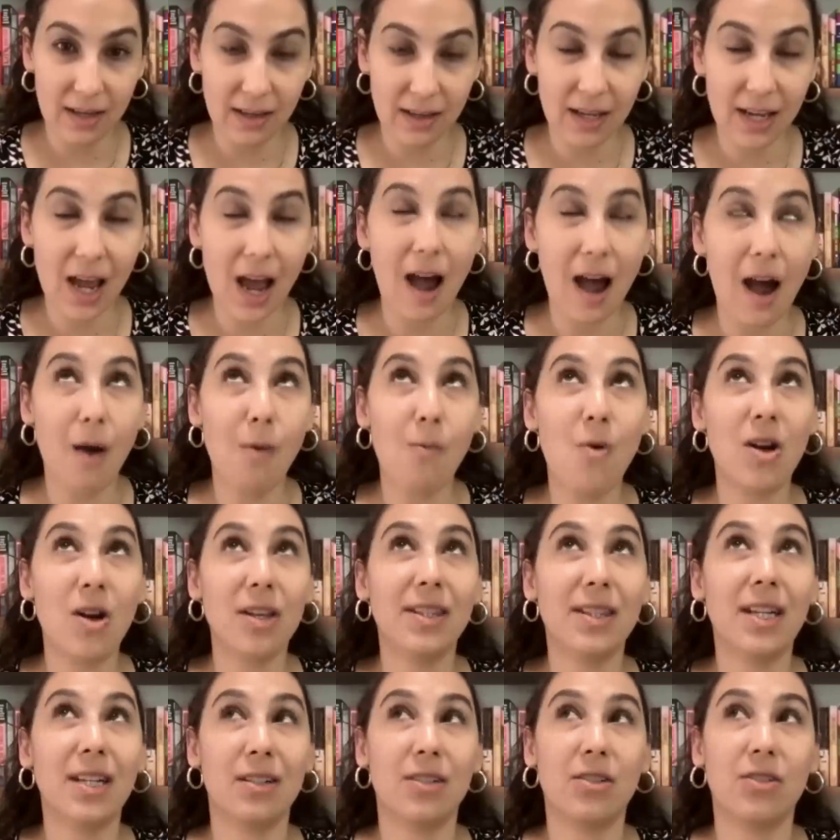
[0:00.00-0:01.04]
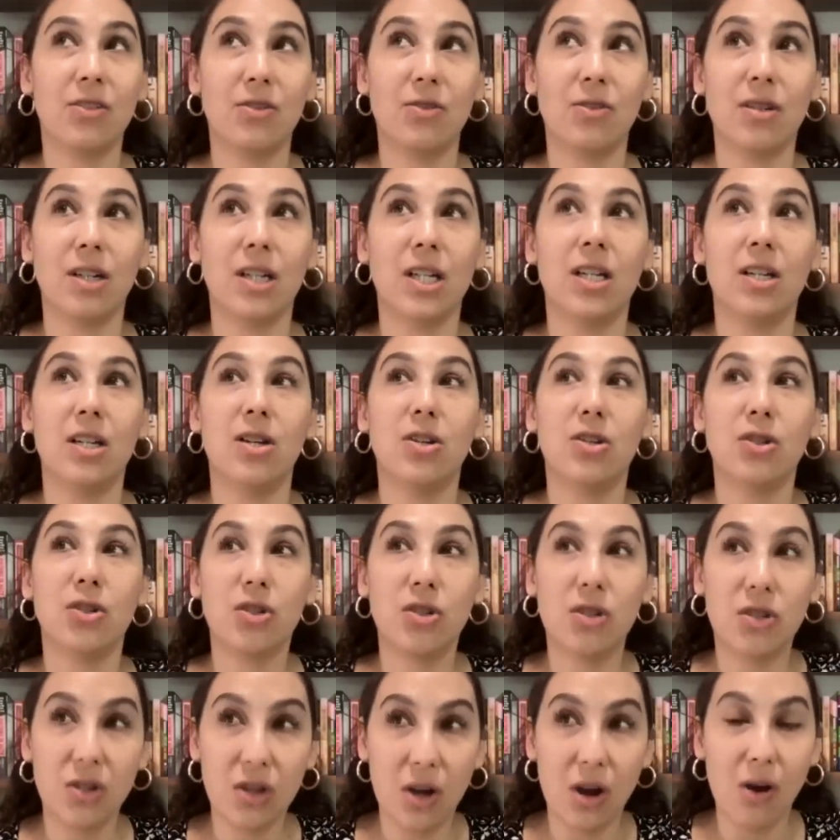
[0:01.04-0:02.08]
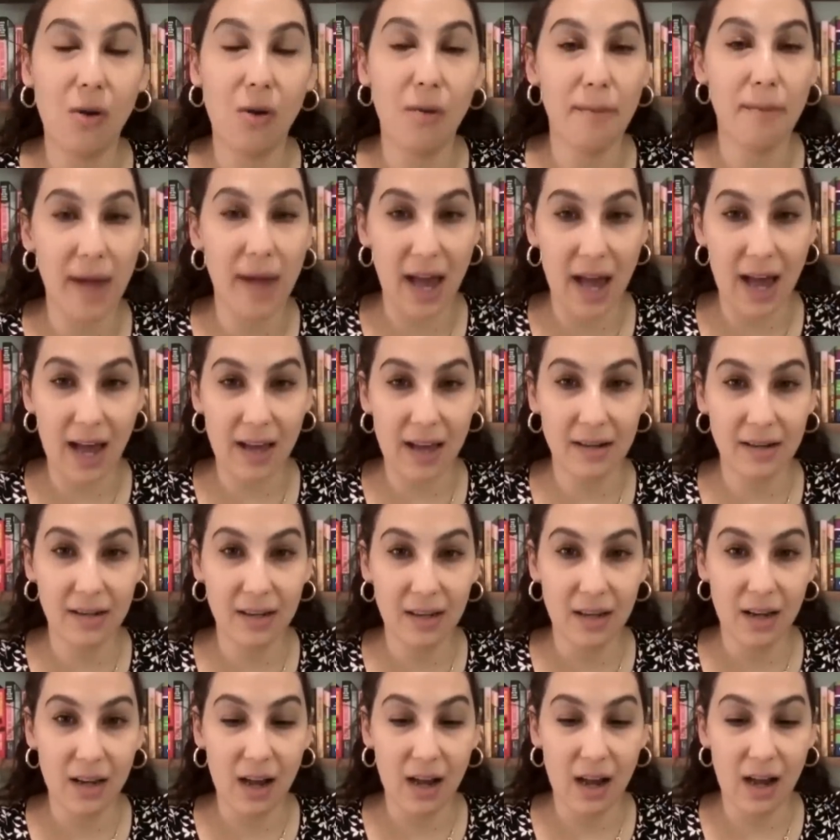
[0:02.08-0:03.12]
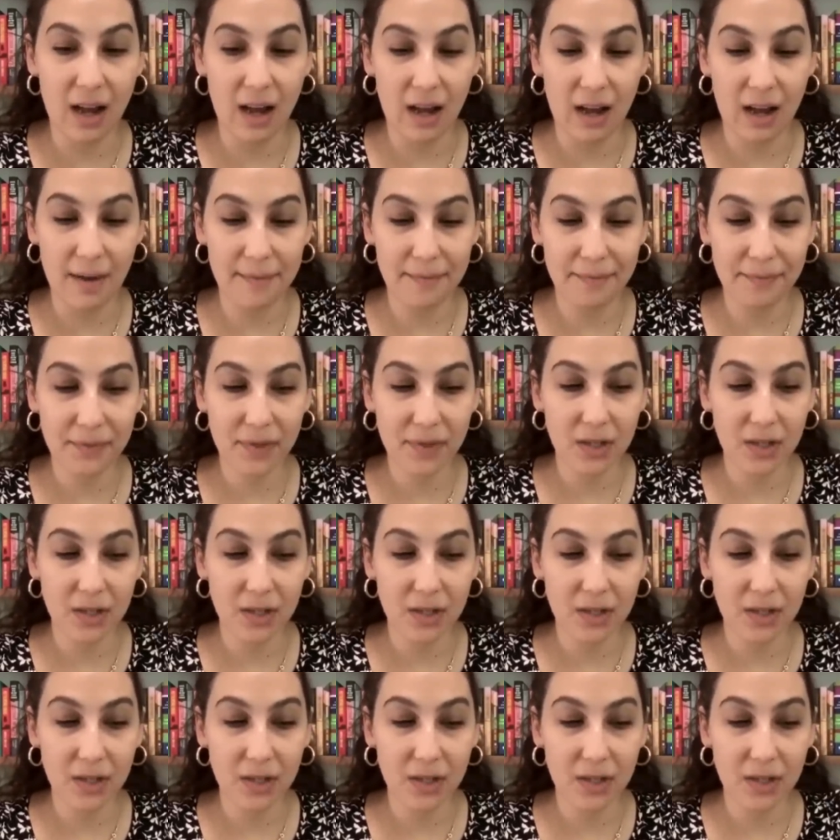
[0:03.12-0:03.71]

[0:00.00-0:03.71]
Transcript: Like I want that story so bad, um,